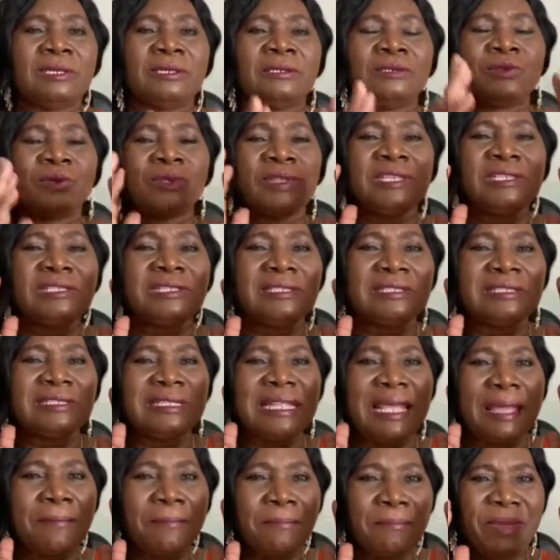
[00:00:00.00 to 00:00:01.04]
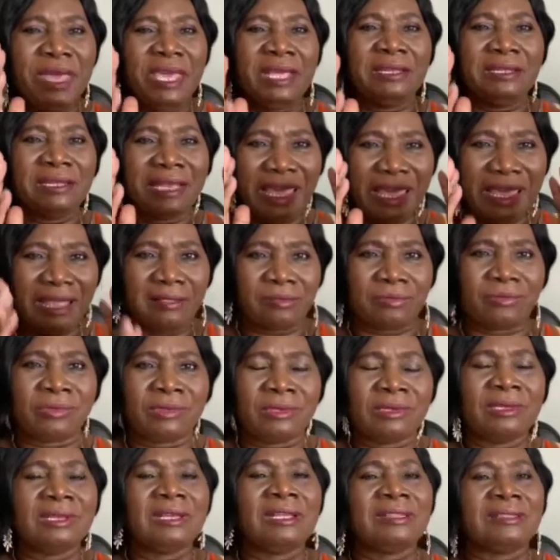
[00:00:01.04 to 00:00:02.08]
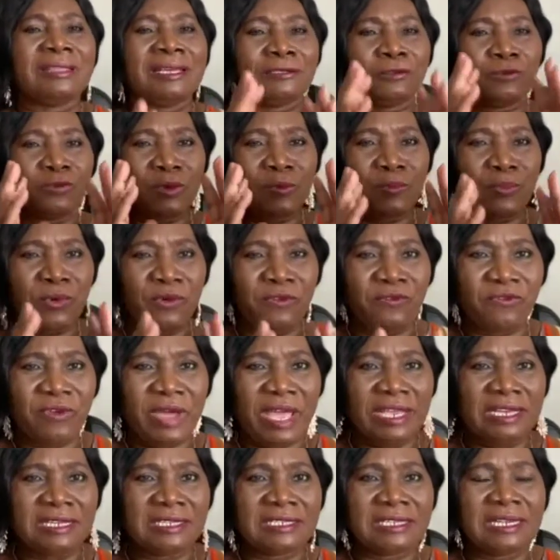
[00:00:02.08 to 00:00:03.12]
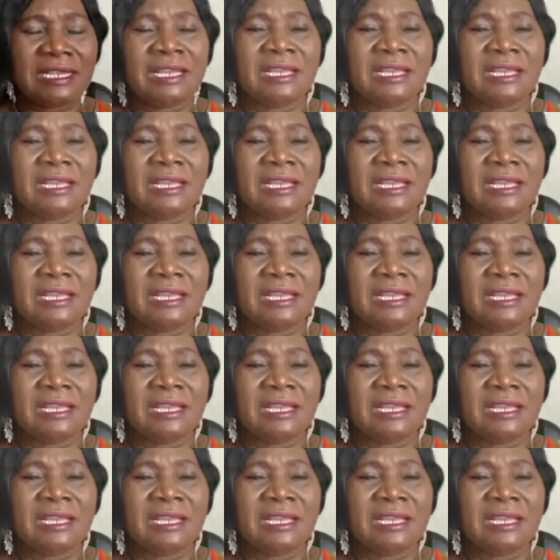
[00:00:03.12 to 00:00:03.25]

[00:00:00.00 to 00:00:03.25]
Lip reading: So this is the male health that we provide.